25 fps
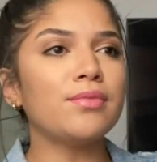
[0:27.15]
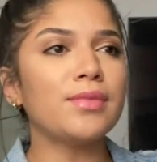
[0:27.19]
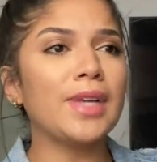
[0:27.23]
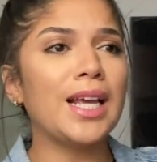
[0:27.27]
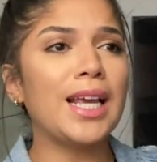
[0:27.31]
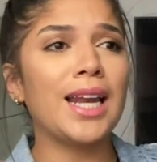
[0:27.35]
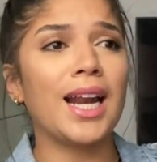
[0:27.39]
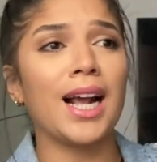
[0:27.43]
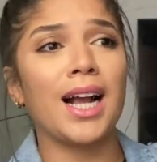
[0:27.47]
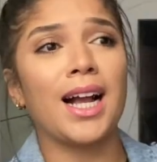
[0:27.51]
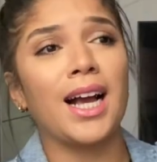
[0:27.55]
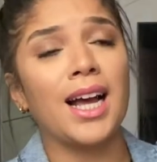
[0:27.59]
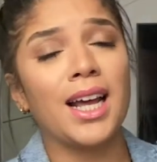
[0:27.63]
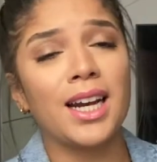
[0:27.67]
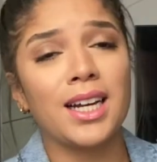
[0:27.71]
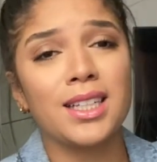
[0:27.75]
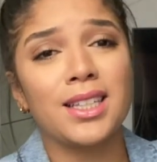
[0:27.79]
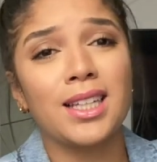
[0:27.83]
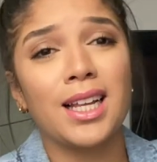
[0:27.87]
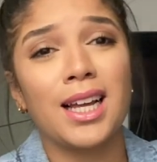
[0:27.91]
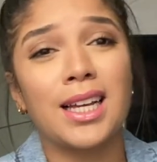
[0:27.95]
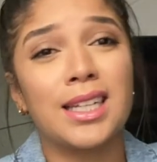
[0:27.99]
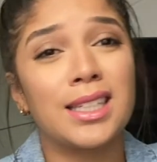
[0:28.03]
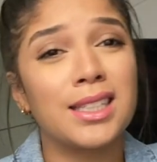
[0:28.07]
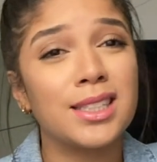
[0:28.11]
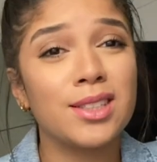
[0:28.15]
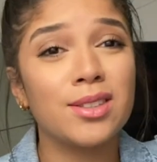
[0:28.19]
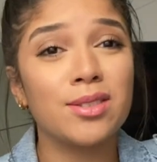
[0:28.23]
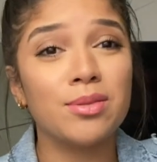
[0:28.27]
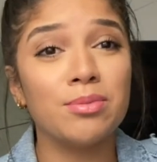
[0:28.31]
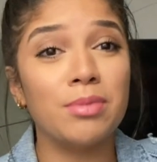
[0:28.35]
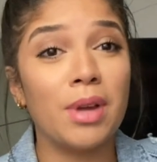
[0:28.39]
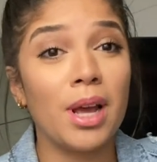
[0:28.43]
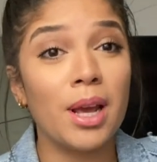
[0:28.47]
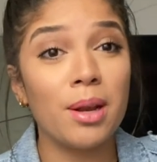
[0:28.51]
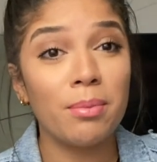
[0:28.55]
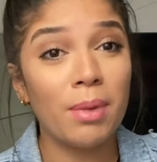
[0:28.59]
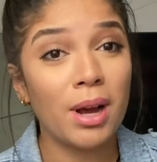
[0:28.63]
And I kind of like
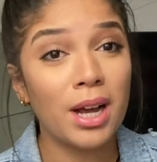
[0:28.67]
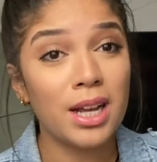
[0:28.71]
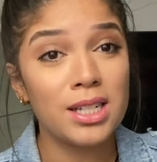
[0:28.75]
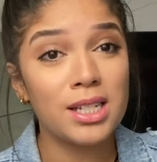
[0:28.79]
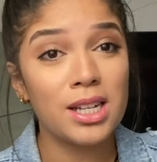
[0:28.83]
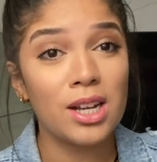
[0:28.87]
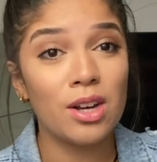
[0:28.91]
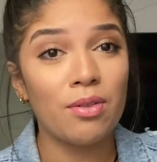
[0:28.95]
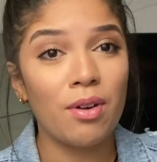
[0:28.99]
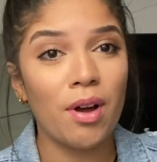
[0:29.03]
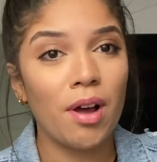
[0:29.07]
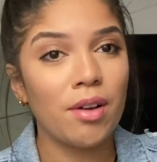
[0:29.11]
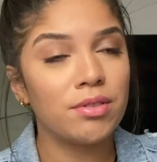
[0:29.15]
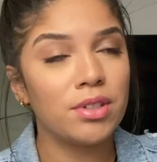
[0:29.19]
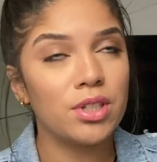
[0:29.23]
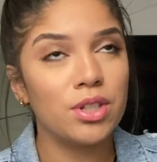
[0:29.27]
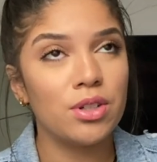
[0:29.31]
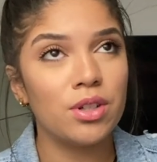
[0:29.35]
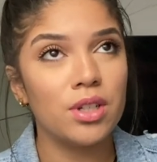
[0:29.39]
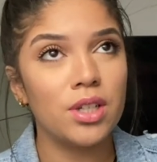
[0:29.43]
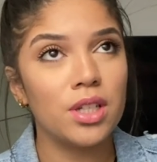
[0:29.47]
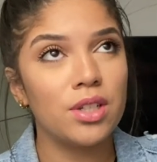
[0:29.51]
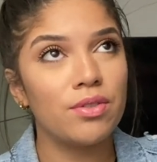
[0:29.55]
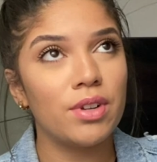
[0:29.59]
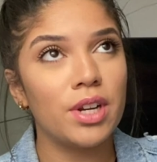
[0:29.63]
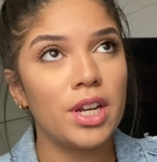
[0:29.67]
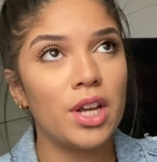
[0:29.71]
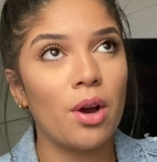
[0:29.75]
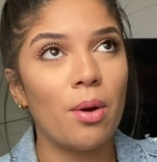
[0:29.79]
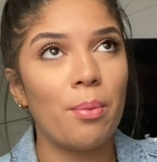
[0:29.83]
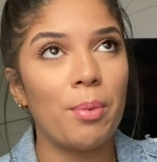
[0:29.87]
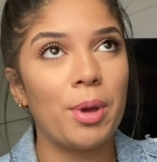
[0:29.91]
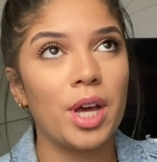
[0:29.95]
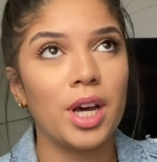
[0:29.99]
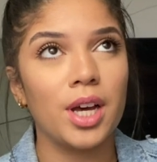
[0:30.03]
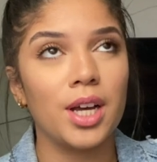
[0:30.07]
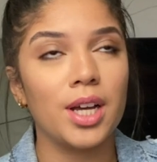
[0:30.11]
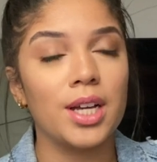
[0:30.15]
made myself have to do this video
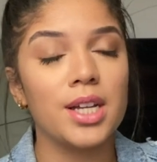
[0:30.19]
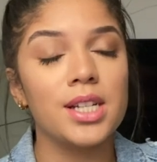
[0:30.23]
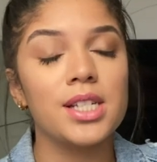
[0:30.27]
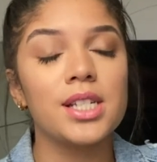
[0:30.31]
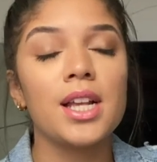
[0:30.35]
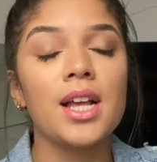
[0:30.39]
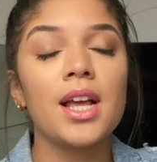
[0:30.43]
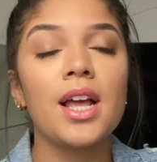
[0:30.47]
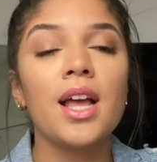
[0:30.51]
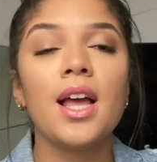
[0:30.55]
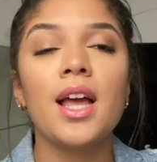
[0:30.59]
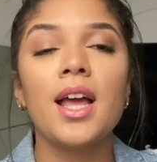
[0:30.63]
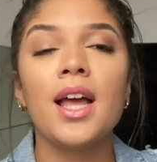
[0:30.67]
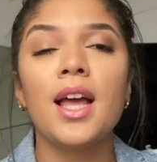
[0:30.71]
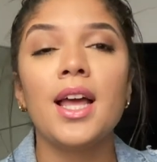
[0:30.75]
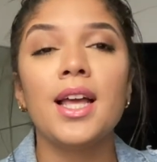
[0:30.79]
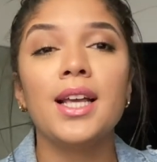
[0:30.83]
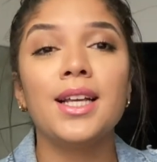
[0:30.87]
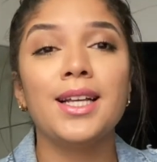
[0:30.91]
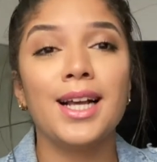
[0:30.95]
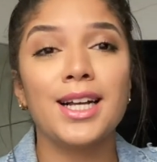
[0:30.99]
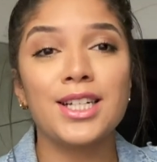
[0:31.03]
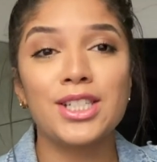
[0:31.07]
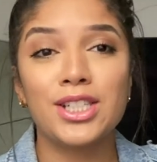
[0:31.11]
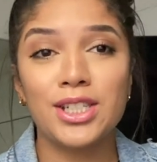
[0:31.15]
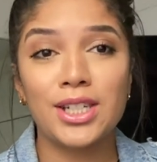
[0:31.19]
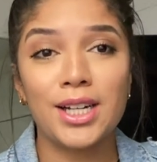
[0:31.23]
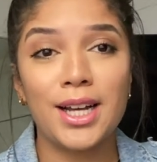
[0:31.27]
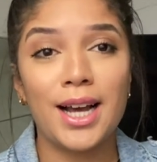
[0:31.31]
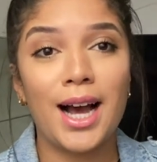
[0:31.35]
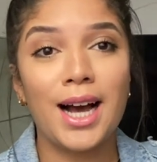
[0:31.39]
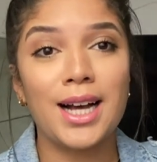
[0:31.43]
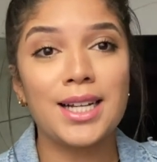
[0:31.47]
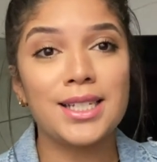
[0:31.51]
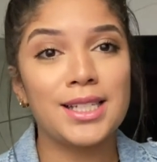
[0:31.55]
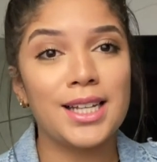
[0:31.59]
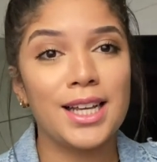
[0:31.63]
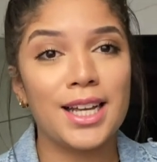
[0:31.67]
because yesterday
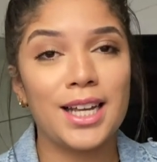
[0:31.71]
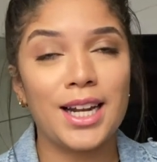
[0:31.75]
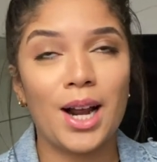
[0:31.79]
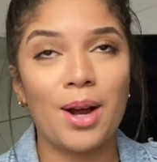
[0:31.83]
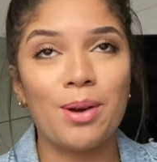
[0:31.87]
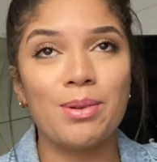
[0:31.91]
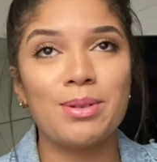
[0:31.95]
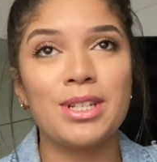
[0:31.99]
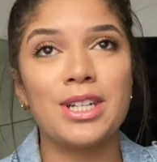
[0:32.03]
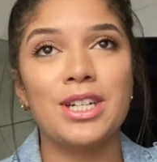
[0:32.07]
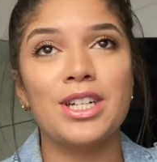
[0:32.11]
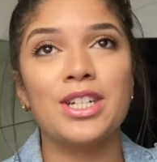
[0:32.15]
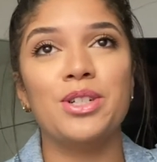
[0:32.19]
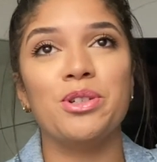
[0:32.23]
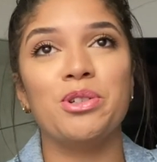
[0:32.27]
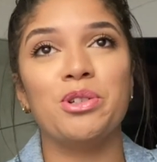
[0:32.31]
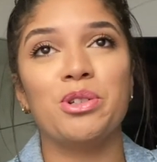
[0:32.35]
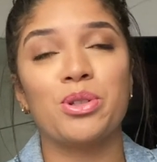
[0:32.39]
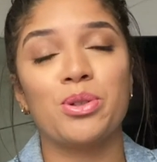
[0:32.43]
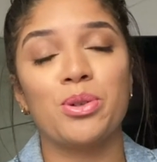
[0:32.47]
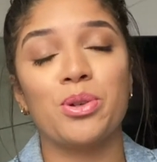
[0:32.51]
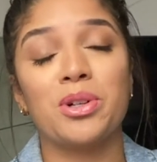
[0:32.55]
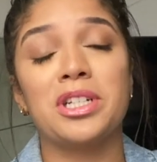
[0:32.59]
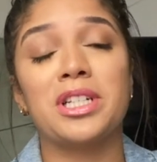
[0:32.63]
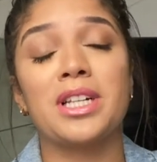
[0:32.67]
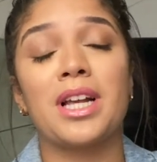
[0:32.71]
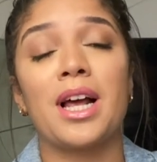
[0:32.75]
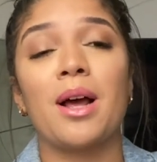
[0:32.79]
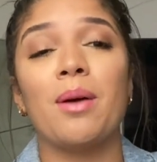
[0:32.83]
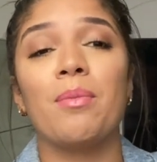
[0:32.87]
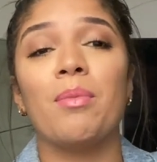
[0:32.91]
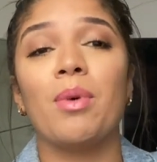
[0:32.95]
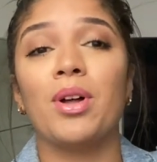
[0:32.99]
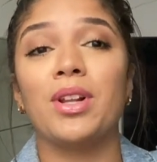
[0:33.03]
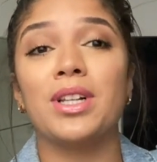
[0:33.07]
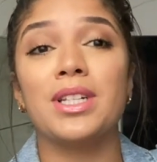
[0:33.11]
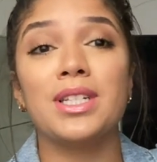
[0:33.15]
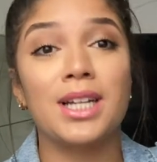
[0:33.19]
I said I was gonna do the story time
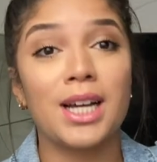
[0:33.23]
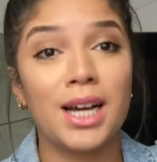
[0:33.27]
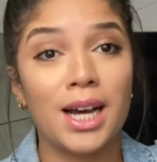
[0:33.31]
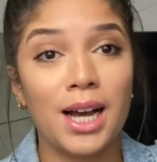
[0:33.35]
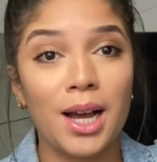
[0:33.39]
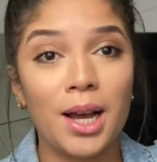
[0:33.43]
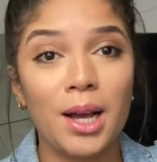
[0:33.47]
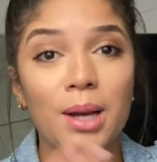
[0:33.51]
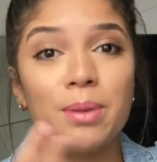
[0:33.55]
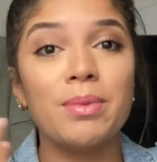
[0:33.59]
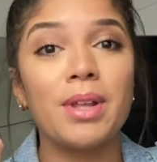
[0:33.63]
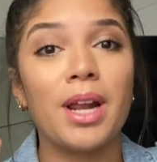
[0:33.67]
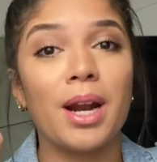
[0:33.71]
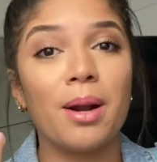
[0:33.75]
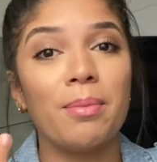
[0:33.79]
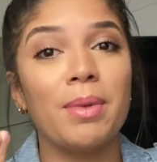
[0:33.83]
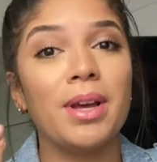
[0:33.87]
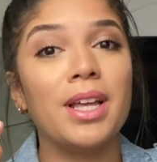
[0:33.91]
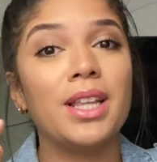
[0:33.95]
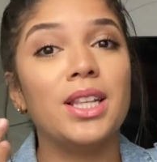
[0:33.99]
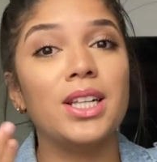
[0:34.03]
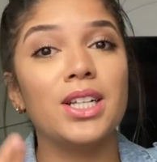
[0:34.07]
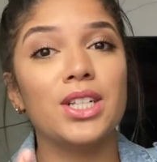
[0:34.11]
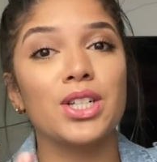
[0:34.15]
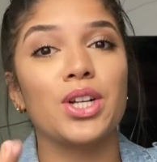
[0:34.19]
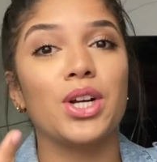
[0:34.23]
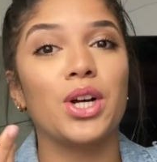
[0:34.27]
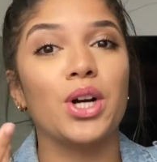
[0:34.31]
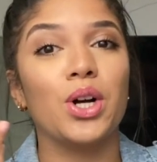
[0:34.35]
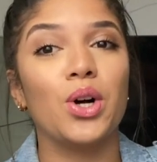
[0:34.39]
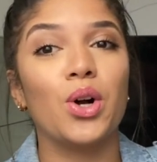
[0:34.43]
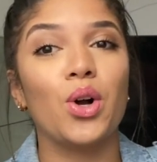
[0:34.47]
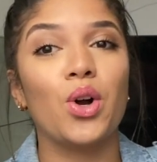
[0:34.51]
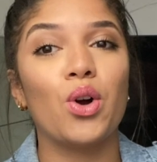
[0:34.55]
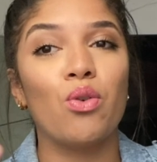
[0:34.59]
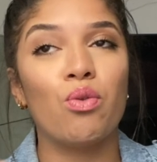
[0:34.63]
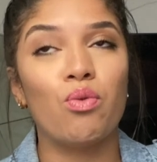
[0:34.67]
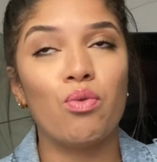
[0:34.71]
all the time that I made this girl
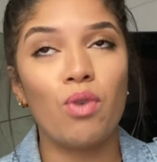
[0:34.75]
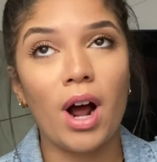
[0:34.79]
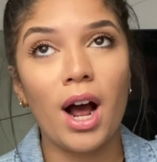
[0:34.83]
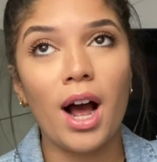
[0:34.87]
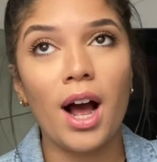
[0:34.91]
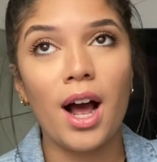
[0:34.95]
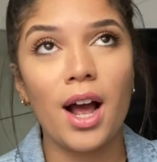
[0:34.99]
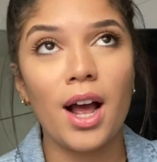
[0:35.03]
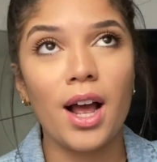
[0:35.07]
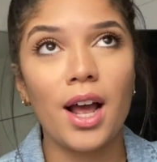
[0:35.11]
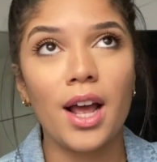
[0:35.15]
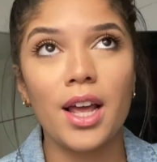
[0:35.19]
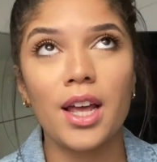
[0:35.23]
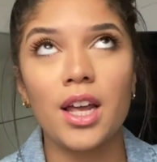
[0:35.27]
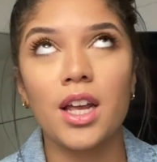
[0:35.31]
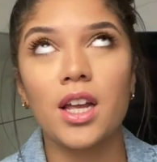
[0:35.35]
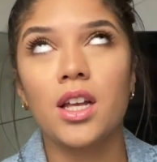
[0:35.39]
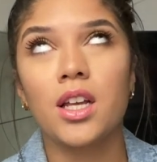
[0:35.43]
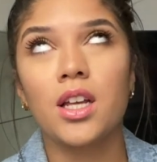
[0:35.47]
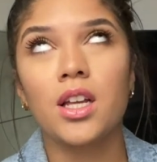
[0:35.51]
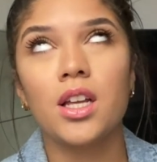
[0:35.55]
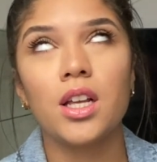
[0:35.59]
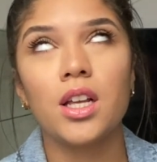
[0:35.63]
cry.